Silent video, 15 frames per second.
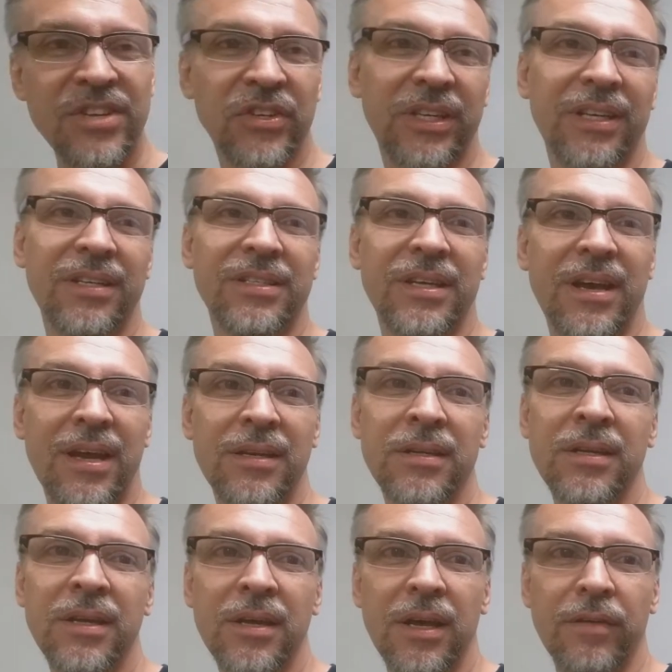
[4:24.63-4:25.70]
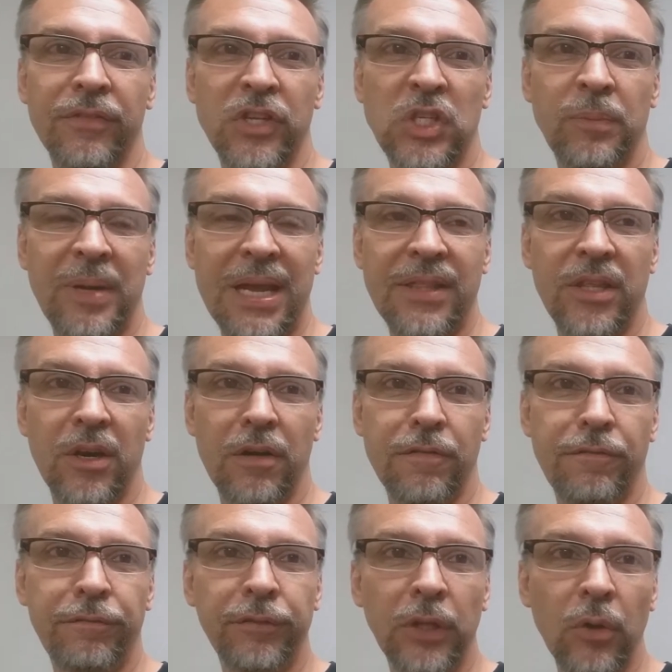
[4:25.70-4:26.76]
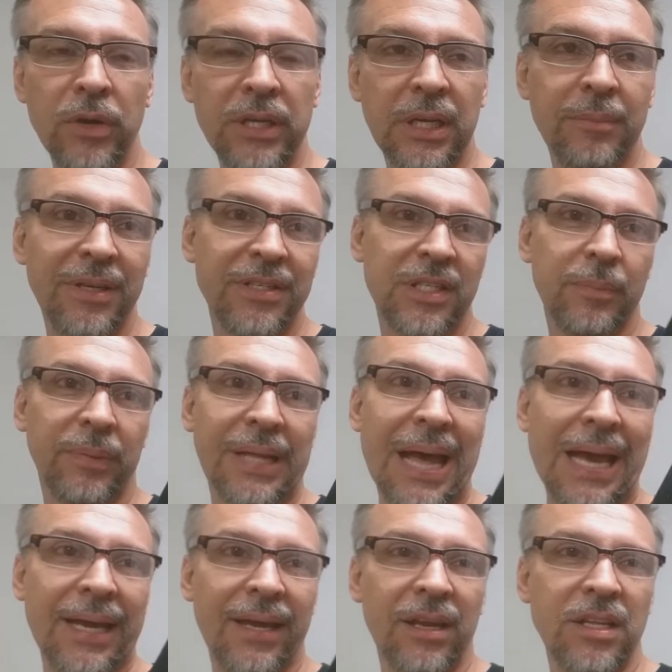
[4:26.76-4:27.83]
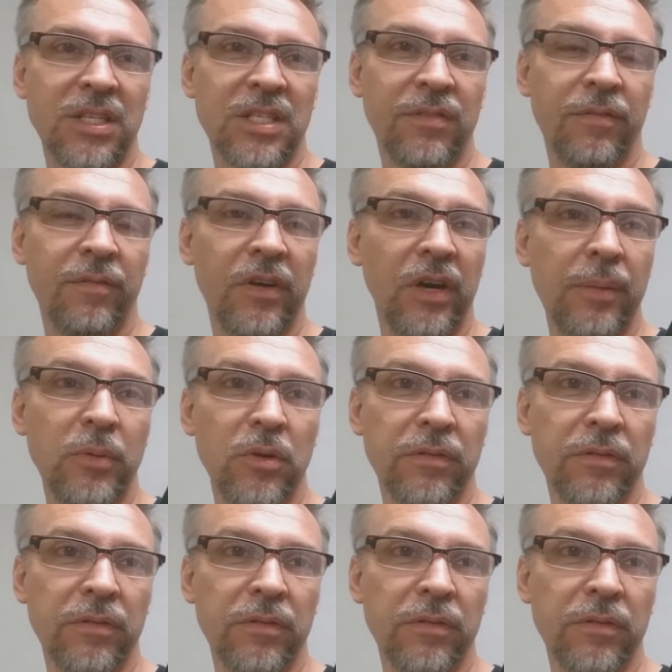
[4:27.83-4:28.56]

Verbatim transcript: intricate design of the spade there, floating amidst the black, and it's very